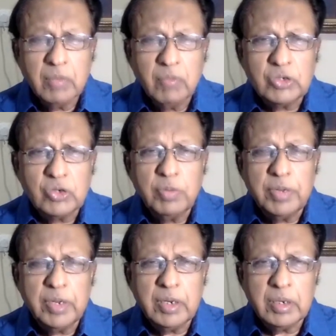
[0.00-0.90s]
which will
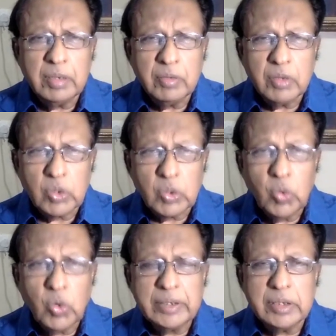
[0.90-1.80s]
be
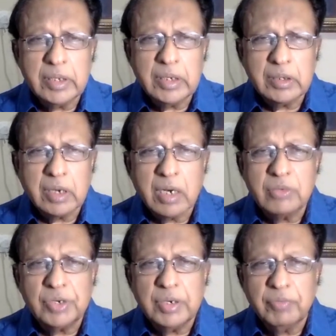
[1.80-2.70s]
ruling the
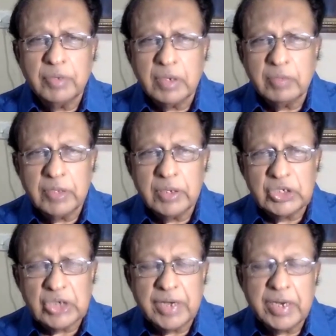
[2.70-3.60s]
country within
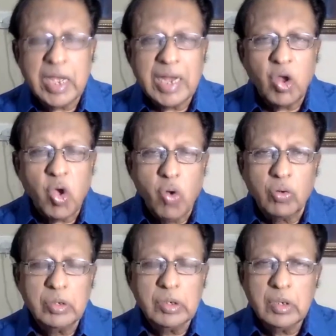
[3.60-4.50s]
Sharia
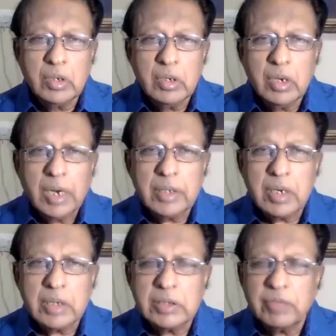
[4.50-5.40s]
law. And
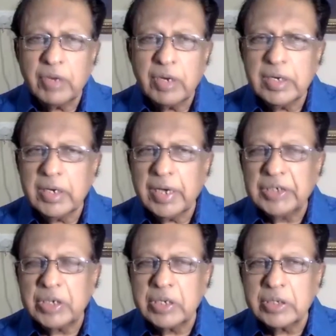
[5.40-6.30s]
there are several
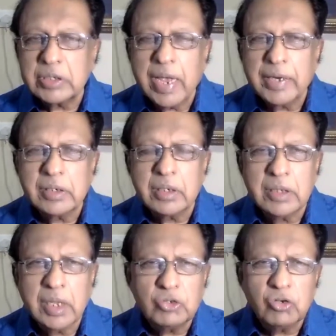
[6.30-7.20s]
indications that uh,
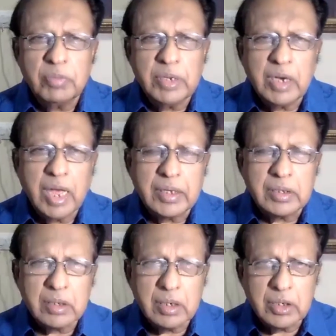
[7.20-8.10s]
things will be like
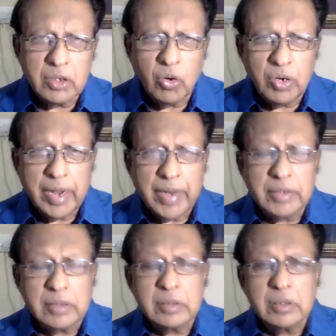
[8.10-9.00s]
the old
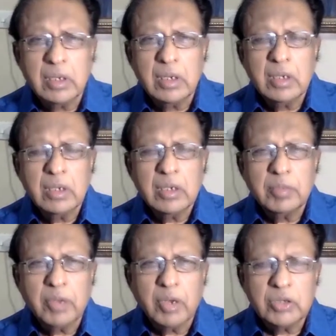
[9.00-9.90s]
days
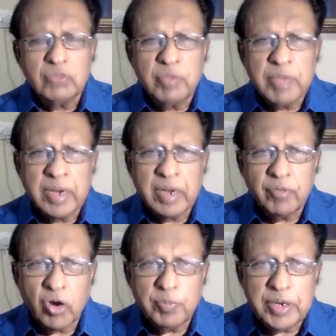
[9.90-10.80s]
because women are
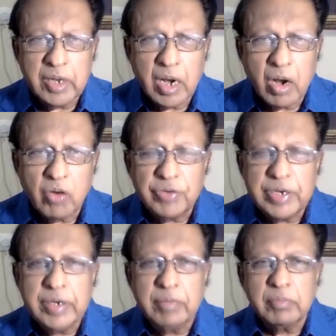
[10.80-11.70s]
not being allowed
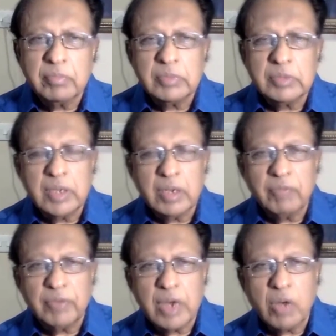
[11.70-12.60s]
freedom.
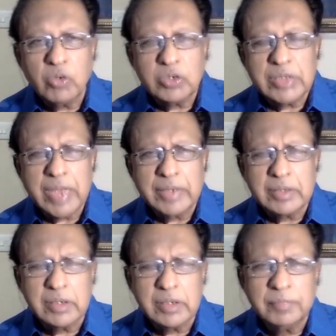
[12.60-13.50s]
They've announced that
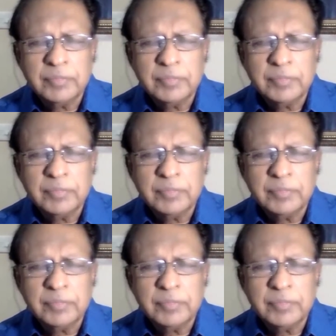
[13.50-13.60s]
uh,